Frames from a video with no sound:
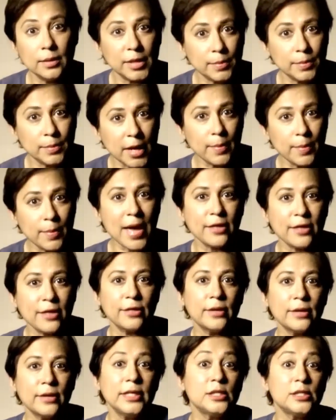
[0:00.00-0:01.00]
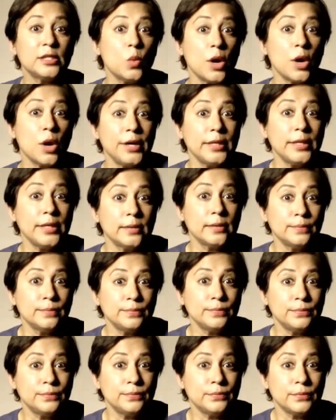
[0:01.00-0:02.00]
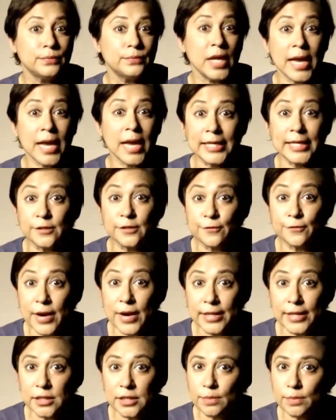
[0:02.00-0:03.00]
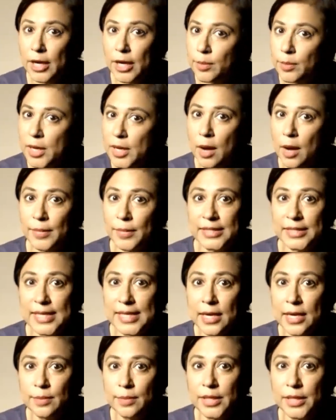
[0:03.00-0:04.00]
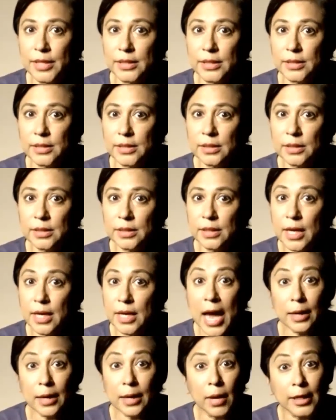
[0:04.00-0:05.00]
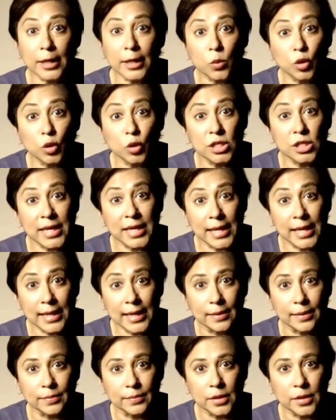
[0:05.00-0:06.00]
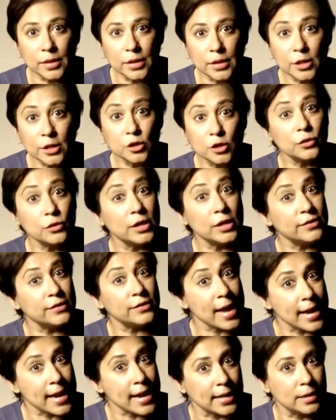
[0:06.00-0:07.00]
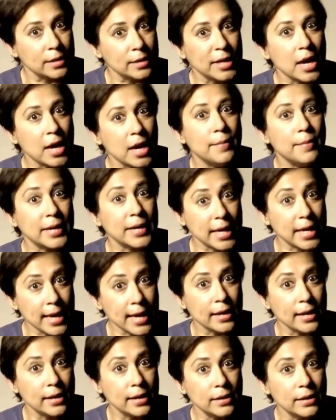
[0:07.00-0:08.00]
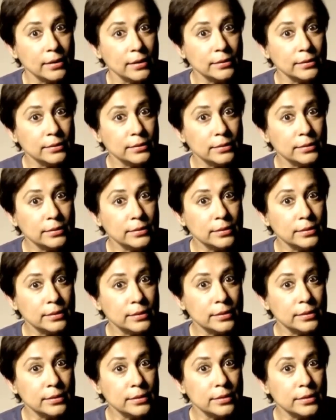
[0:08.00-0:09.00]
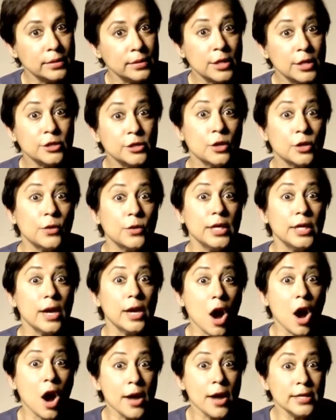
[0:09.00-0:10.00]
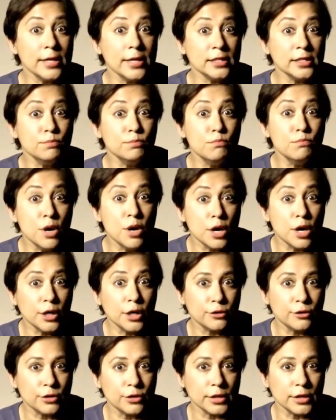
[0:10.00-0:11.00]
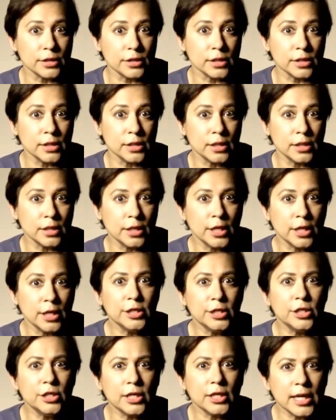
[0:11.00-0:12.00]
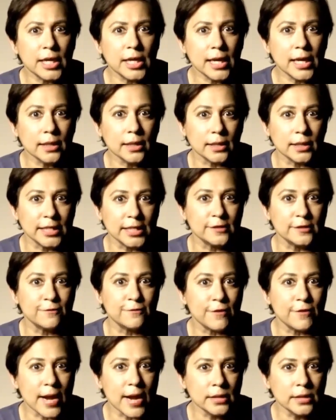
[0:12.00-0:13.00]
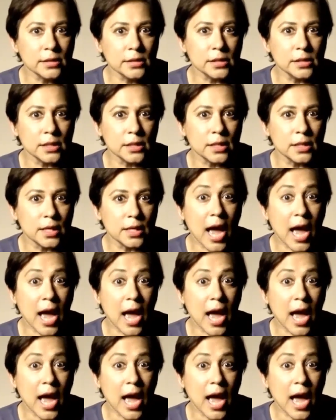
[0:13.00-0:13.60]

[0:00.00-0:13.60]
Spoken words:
But Macbeth is worried. His friends might become his enemies and might want to kill him so that they can become king. So he hires murderers to kill his friends